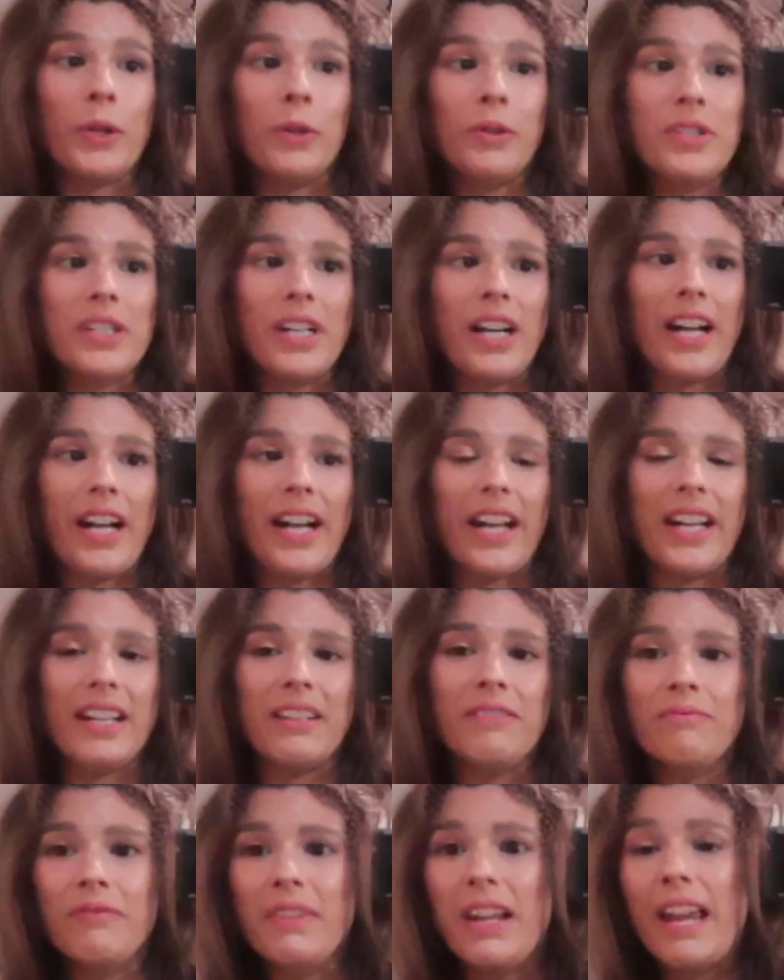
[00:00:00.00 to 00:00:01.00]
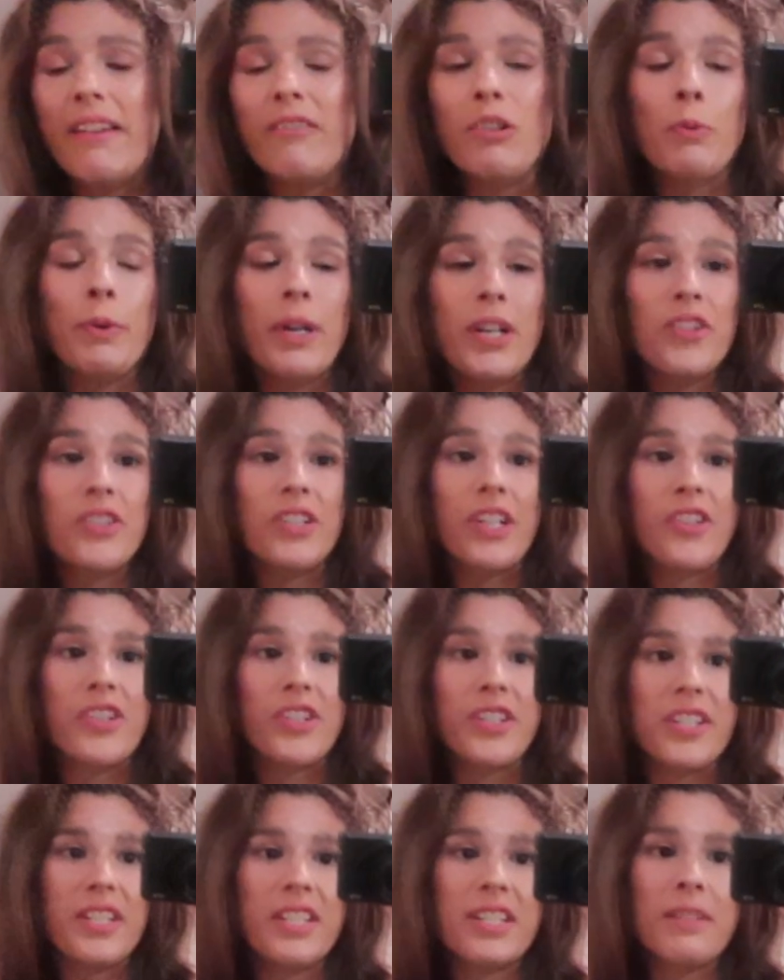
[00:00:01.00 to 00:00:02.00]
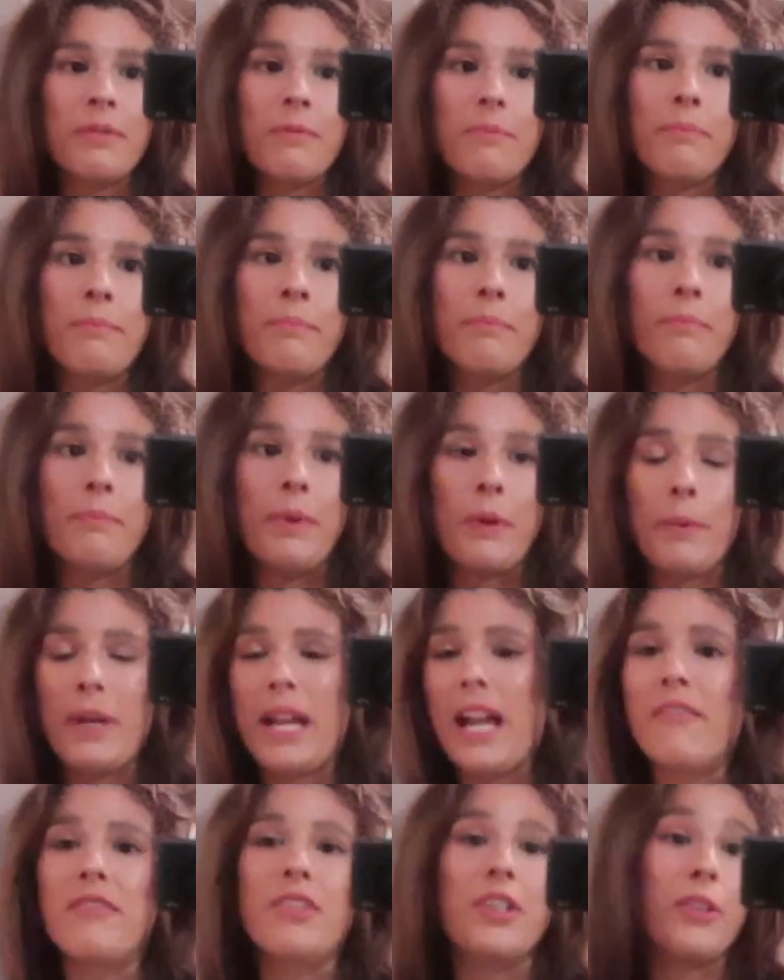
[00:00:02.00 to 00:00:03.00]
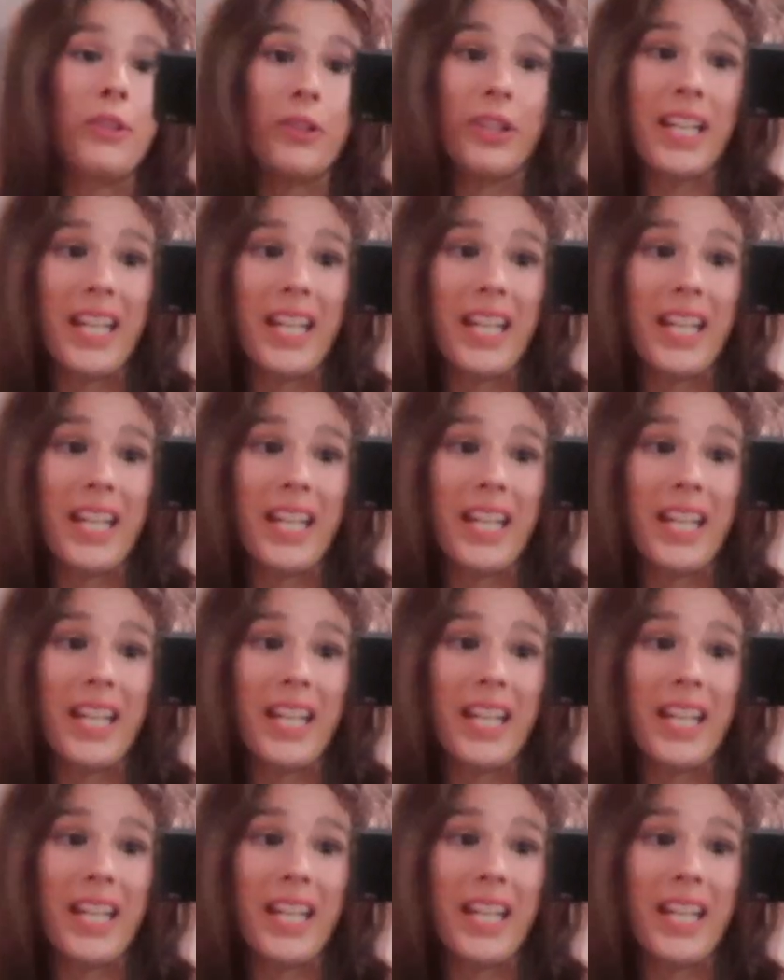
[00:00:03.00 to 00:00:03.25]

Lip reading: all die, everyone judges, but we have to not